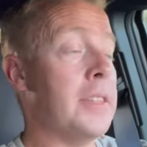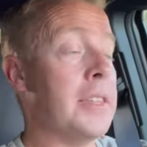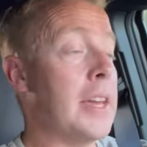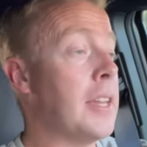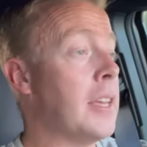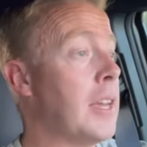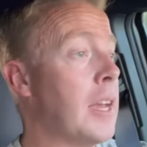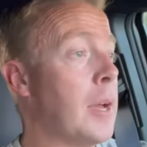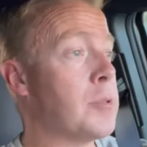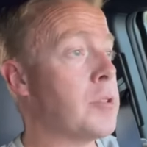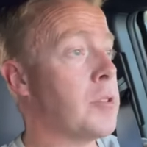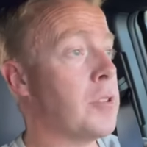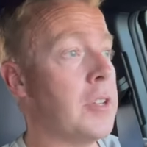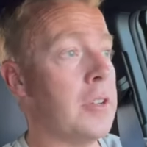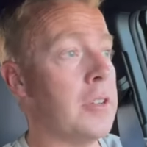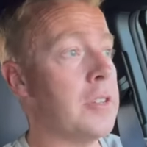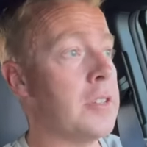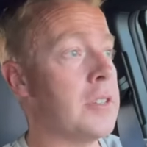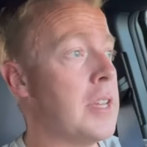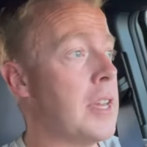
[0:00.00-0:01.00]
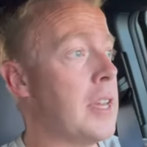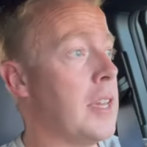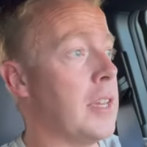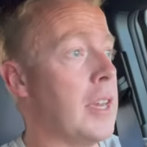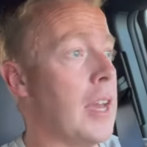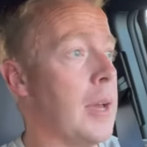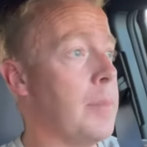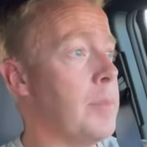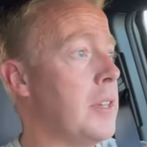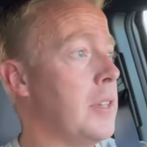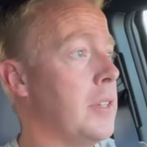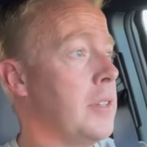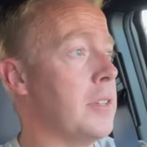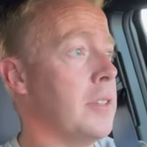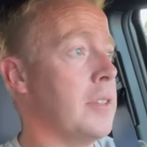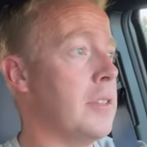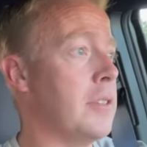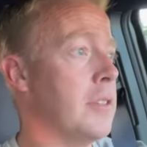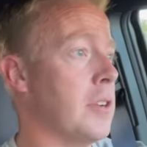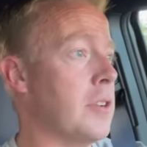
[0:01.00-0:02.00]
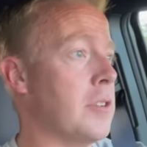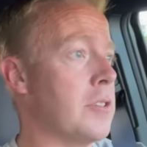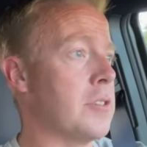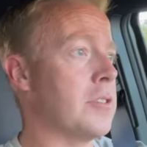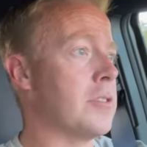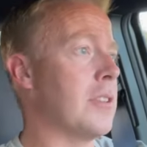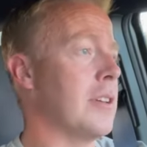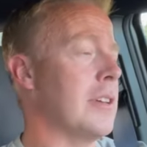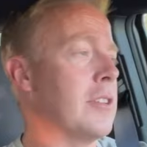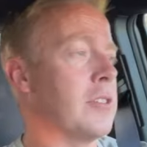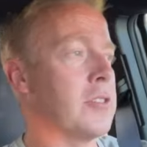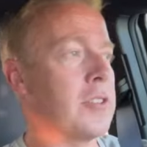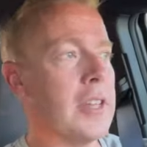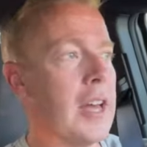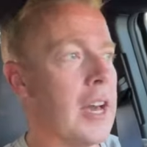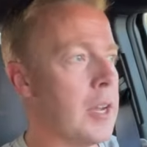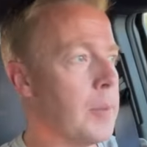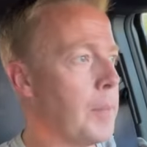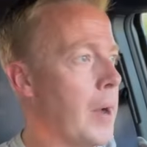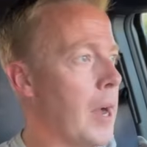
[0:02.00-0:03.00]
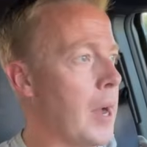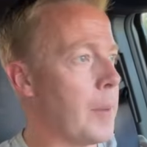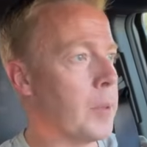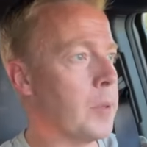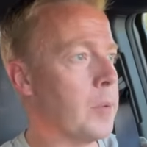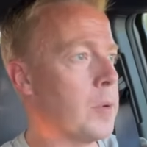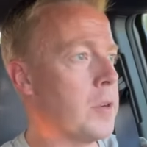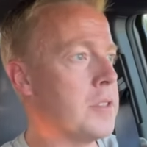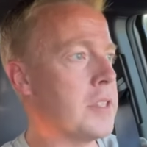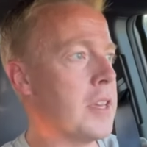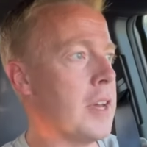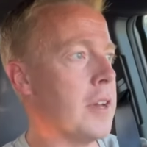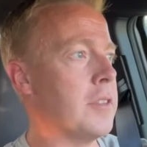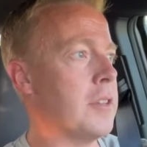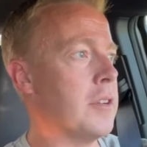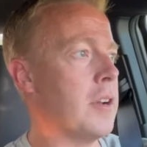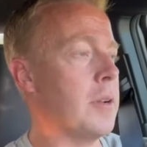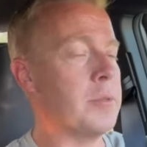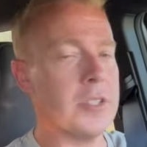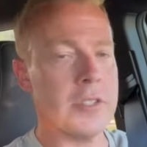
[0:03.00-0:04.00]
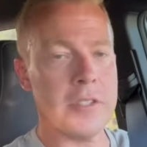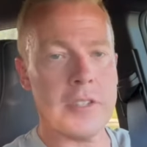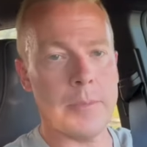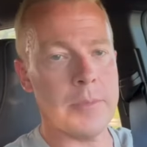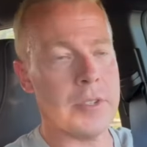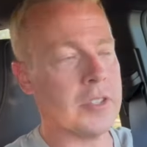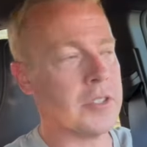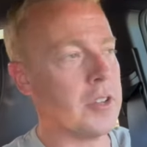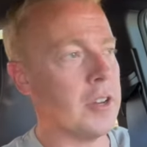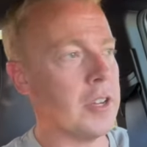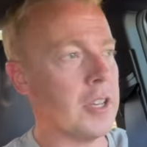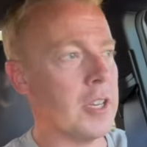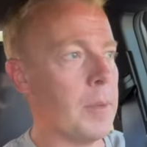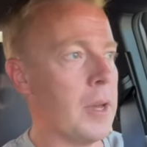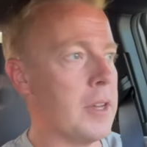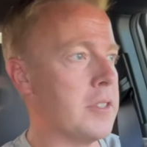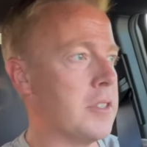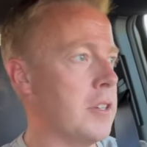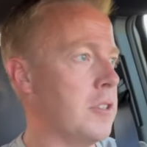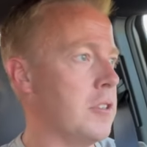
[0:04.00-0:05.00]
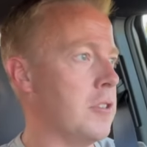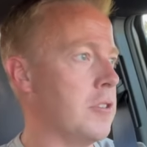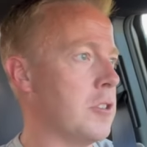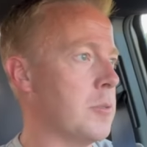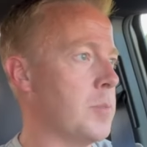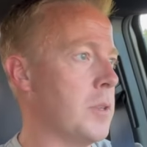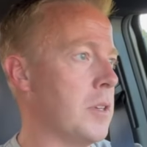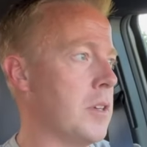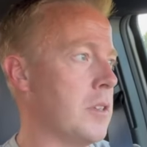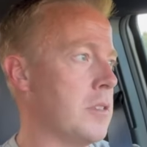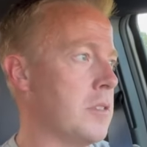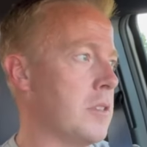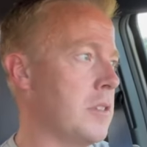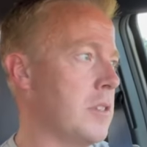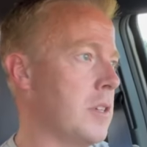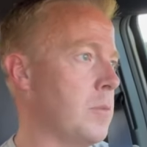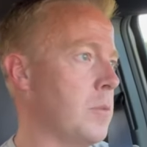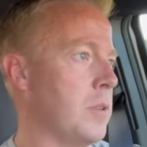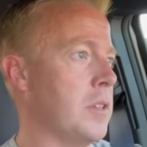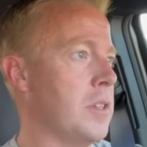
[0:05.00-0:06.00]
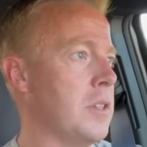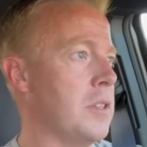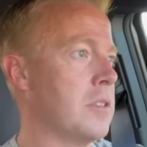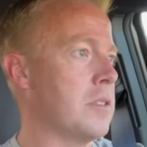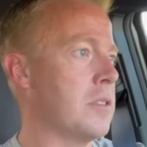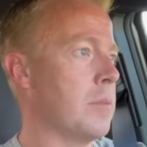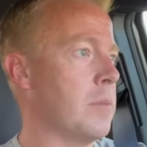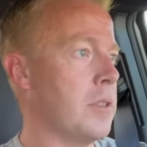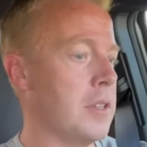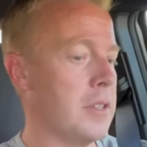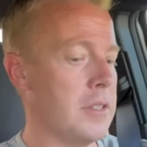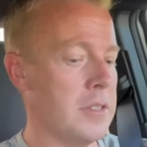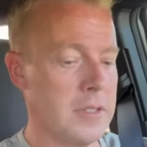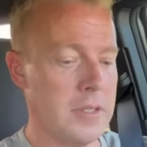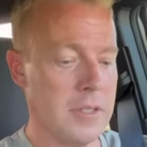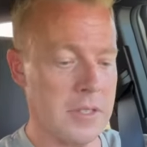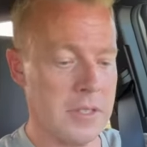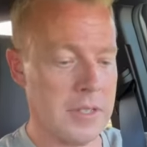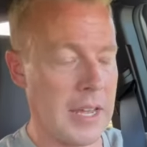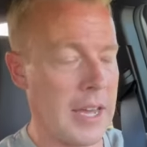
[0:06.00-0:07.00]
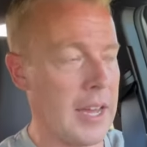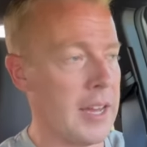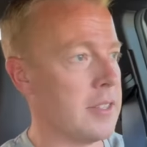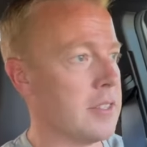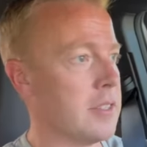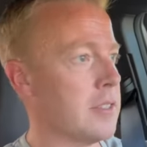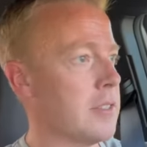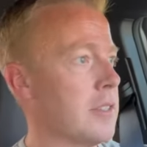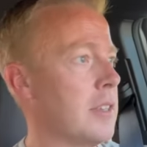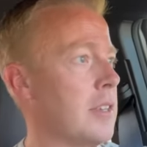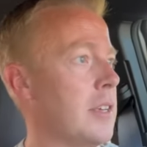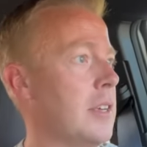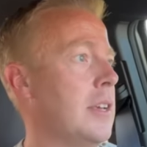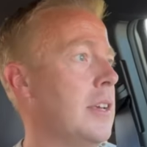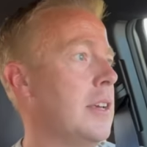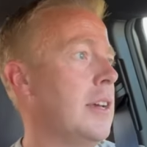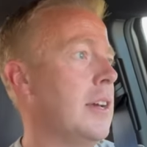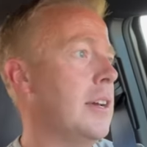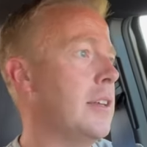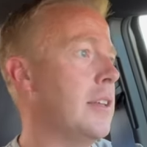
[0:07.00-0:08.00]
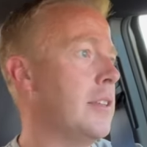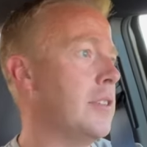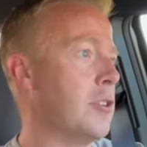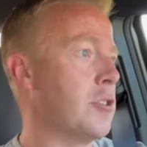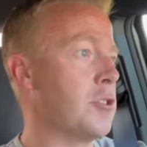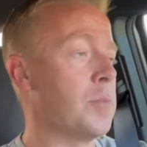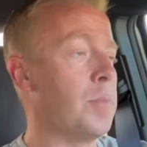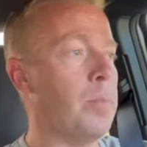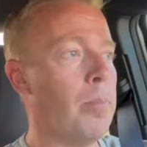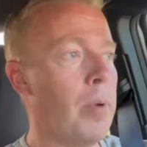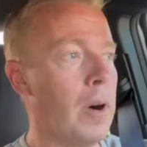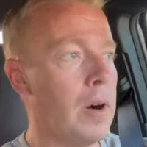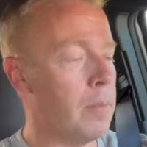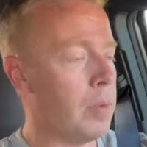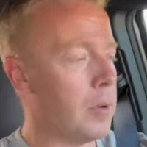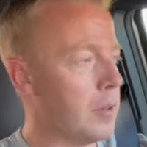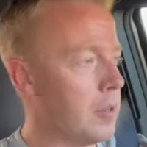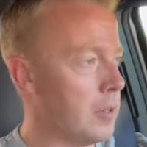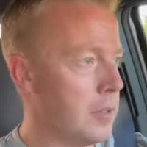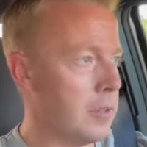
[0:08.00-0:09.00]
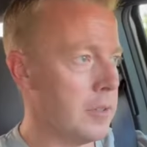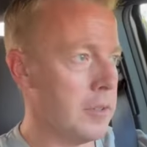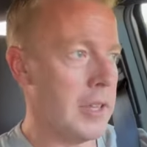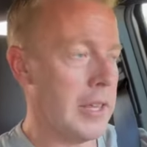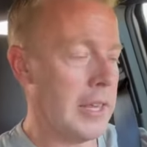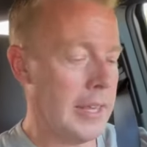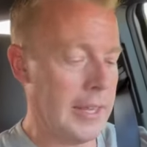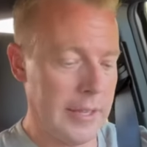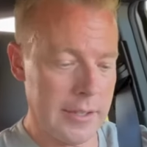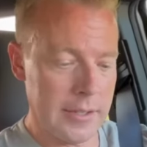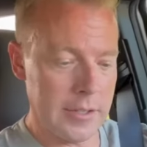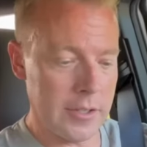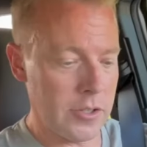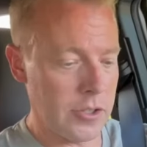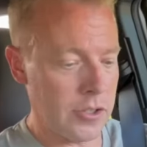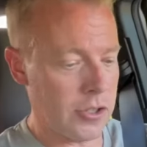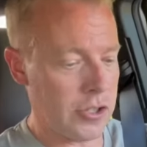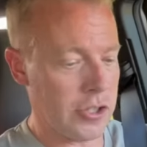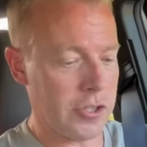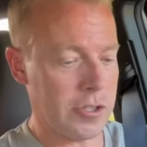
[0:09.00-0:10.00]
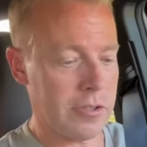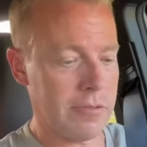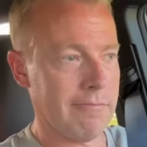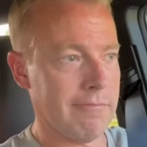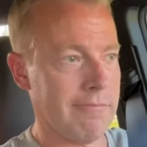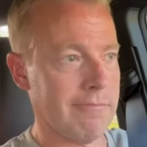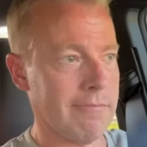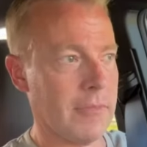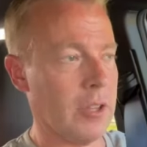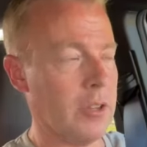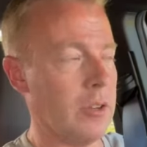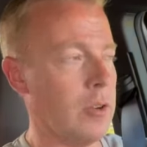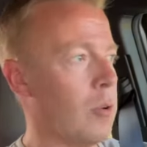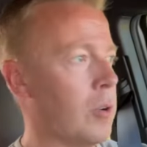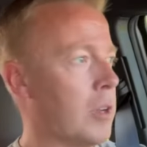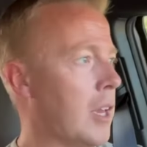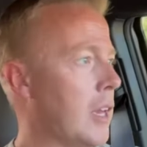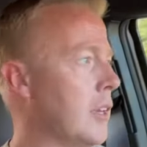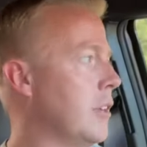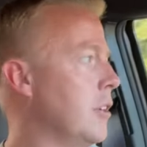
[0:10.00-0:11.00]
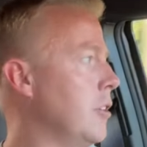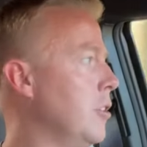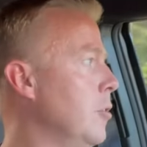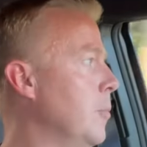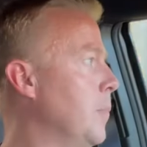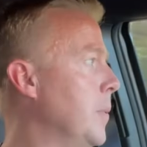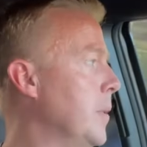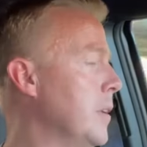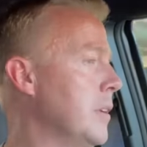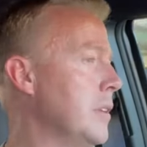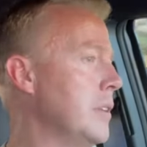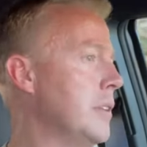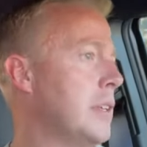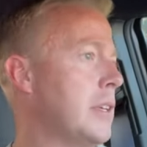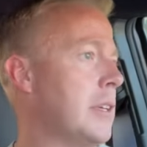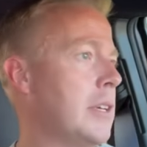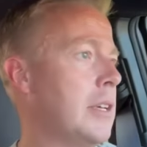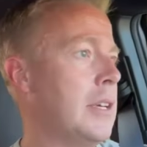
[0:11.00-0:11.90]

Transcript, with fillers: Dating apps are here to stay. I mean, there's there's a lot of popular ones out there. I'm just I'm just talking about Tinder just because they did release some of the t- stats. There's Bumble, Hinge, OkCupid,